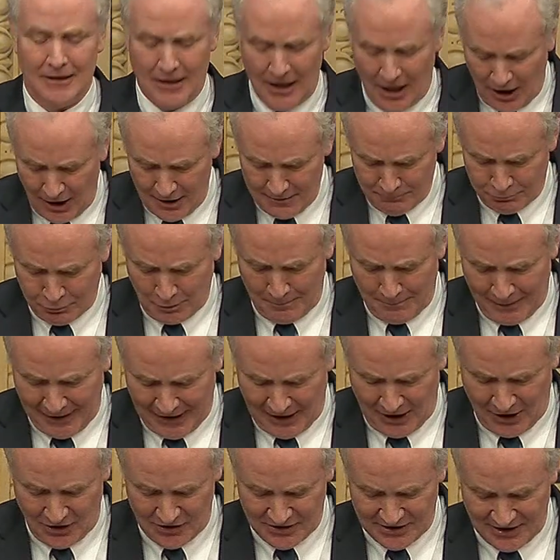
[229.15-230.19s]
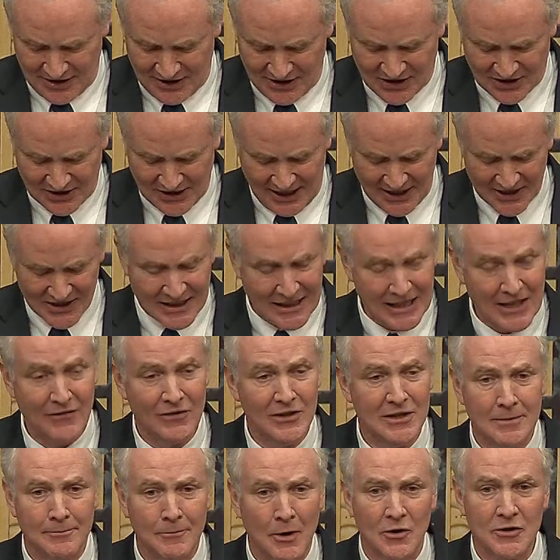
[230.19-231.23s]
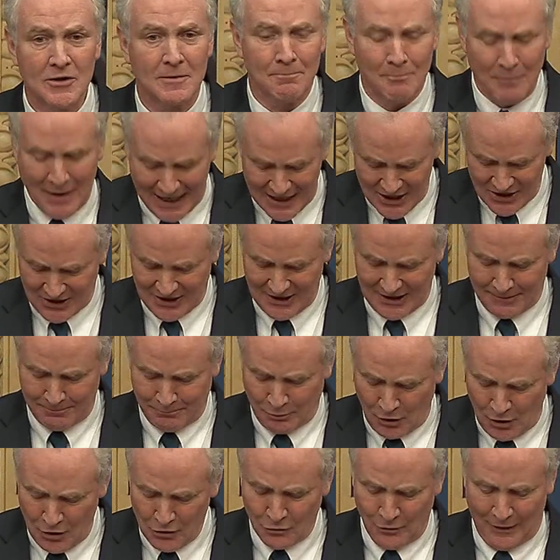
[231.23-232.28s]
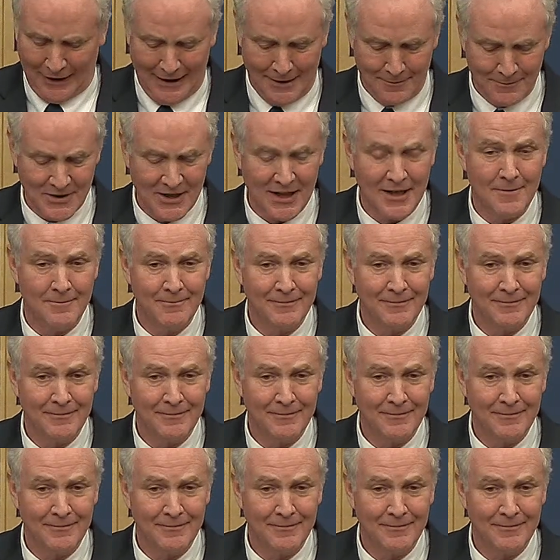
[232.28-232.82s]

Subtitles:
unprepared to discuss even the most basic programs